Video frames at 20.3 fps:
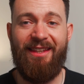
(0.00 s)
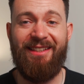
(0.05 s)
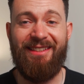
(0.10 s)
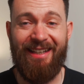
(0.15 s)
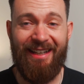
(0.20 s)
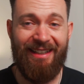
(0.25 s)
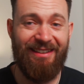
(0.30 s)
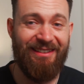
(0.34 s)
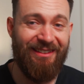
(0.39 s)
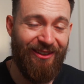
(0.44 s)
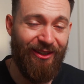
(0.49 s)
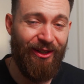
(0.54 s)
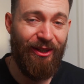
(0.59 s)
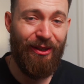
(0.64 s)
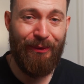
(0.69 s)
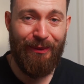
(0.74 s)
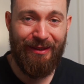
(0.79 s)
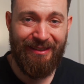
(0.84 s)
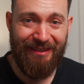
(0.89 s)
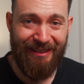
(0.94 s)
These guys are
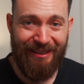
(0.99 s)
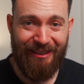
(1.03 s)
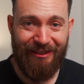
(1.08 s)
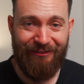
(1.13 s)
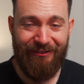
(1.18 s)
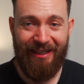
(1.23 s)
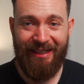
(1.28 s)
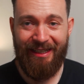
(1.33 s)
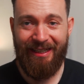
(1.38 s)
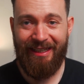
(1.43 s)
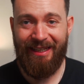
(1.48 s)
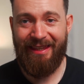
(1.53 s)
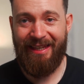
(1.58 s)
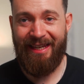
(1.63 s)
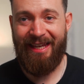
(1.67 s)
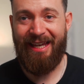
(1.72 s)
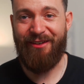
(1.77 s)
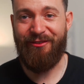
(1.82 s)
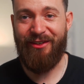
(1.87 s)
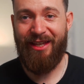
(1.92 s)
always innovating. They
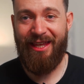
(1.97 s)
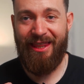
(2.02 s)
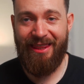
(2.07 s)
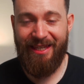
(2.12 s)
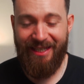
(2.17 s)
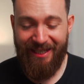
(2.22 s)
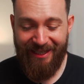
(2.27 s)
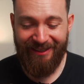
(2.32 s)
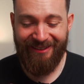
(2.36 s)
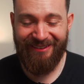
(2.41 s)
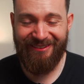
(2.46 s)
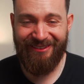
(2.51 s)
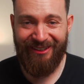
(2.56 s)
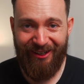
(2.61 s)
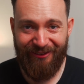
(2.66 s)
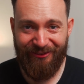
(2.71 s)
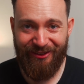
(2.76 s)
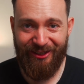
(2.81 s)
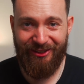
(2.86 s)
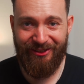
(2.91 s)
have the
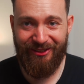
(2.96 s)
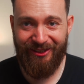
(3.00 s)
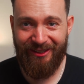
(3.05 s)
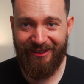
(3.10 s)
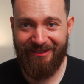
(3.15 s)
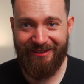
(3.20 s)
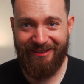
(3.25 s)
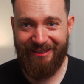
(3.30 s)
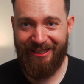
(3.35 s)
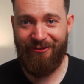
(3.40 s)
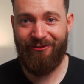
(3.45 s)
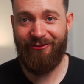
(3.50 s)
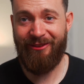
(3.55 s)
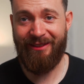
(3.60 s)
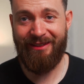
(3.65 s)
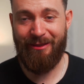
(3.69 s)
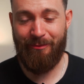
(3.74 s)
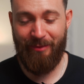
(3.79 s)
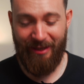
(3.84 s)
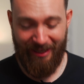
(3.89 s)
softest shirts. They
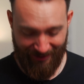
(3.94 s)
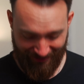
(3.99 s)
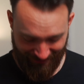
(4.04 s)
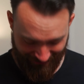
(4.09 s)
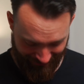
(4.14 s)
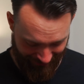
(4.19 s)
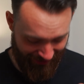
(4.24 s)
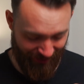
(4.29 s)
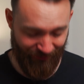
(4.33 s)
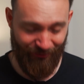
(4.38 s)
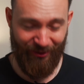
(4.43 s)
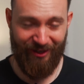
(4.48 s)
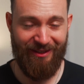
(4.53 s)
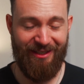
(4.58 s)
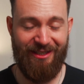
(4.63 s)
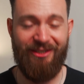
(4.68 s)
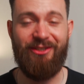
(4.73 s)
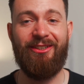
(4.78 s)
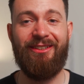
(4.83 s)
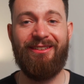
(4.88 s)
fit the best. I wear
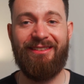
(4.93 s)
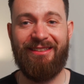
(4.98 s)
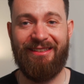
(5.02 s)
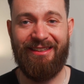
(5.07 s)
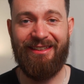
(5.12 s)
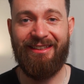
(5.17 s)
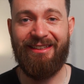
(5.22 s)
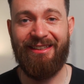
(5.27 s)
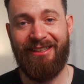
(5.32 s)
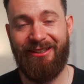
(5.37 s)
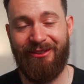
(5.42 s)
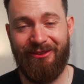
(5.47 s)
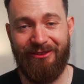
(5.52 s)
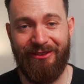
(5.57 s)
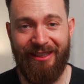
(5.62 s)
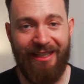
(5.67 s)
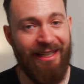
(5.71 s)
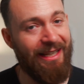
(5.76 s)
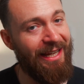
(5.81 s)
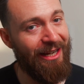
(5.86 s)
these shirts
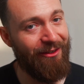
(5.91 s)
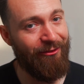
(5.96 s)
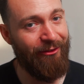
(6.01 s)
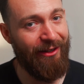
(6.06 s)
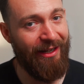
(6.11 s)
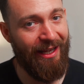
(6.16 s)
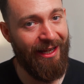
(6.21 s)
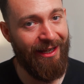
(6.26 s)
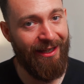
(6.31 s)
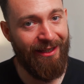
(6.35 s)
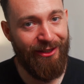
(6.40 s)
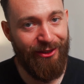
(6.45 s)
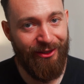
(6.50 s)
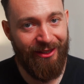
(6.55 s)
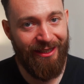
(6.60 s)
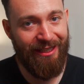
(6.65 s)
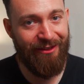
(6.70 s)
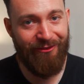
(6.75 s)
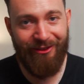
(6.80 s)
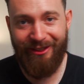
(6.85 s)
literally every day. You
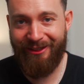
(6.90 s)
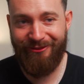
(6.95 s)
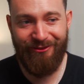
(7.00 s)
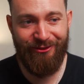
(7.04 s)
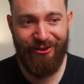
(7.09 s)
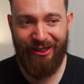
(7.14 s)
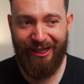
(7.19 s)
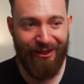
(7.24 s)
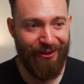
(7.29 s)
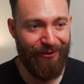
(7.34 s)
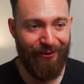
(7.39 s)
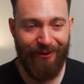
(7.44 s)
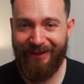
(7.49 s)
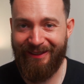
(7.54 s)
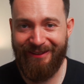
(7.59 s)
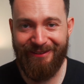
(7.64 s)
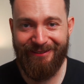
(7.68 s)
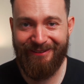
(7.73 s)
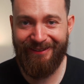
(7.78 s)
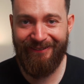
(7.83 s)
can even check through our
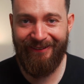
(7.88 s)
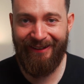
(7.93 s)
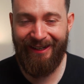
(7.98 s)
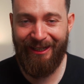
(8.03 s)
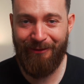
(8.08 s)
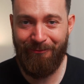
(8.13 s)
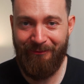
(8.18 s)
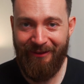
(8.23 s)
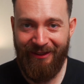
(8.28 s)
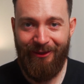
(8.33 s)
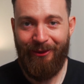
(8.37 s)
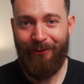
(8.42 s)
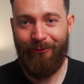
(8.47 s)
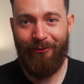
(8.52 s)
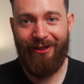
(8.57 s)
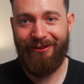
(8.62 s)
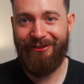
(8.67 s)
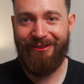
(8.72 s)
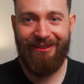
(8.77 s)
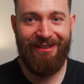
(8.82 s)
Instagram,
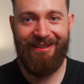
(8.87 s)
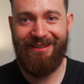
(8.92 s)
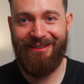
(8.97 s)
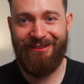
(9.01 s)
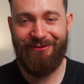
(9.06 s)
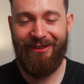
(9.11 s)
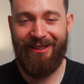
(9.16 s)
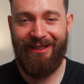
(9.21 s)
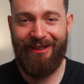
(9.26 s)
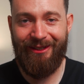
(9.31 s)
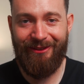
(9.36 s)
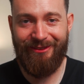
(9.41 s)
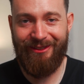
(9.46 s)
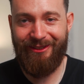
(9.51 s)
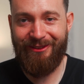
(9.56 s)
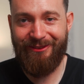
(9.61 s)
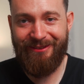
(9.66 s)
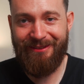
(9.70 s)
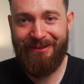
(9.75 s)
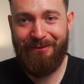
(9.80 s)
watch any of these videos.
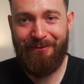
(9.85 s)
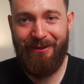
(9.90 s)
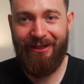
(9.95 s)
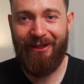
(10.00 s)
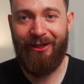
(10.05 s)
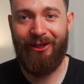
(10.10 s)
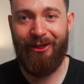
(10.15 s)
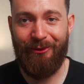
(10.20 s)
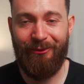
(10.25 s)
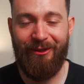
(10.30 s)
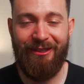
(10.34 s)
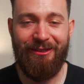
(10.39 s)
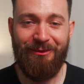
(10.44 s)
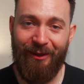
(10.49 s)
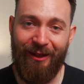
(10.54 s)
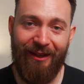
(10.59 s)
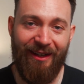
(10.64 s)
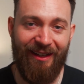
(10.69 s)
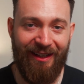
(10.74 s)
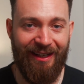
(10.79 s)
You'll see me always
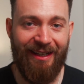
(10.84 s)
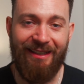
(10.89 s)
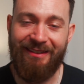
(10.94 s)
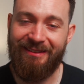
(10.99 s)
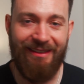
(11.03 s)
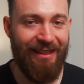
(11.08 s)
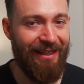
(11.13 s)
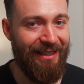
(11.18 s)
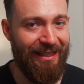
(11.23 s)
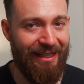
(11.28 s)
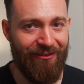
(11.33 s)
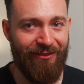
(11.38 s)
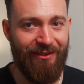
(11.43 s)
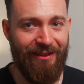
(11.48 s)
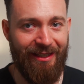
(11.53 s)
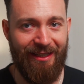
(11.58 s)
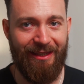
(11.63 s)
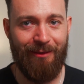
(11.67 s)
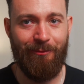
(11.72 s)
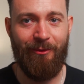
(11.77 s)
wearing Cuts. I never
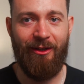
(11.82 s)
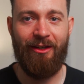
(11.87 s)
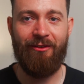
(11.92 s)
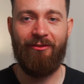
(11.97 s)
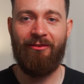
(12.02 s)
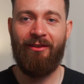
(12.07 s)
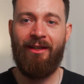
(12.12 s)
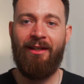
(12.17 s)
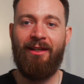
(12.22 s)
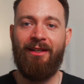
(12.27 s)
take them off.